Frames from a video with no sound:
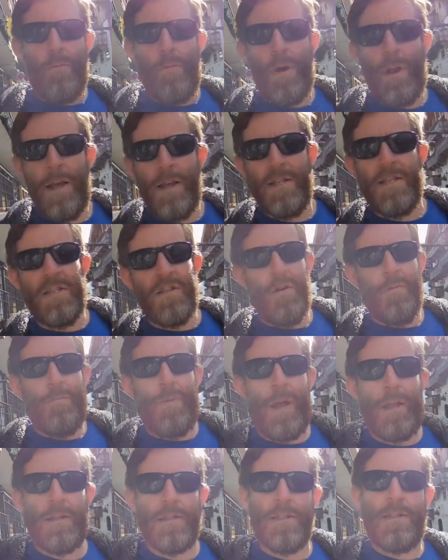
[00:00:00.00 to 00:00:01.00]
Place your
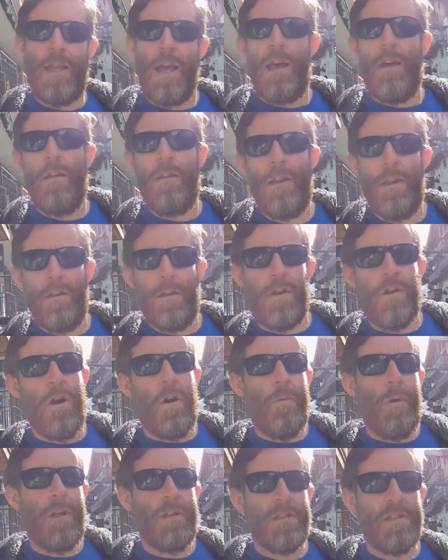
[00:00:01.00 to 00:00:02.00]
bets down in the
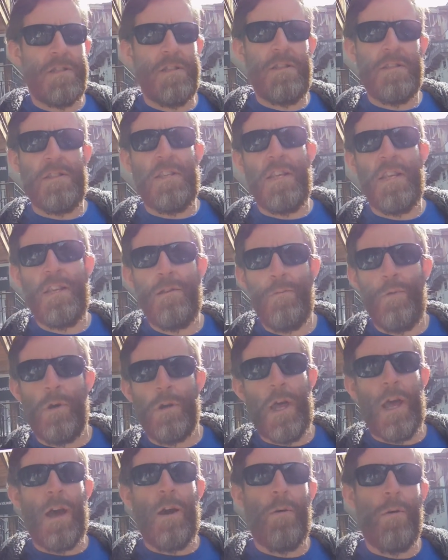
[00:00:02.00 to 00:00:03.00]
comments to see what
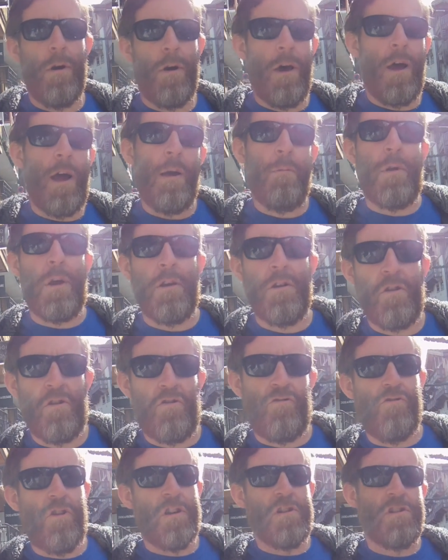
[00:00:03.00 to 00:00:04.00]
hour I'm going to
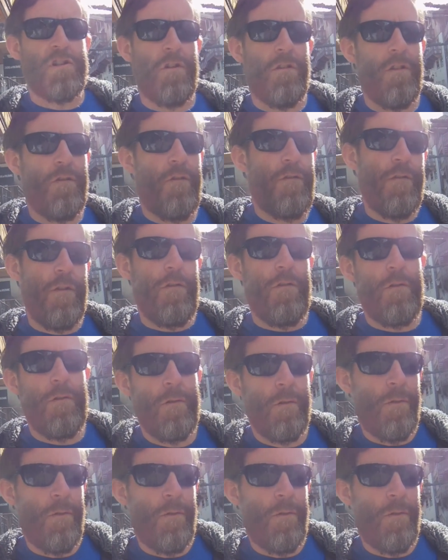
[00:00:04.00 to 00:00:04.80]
crash on the floor.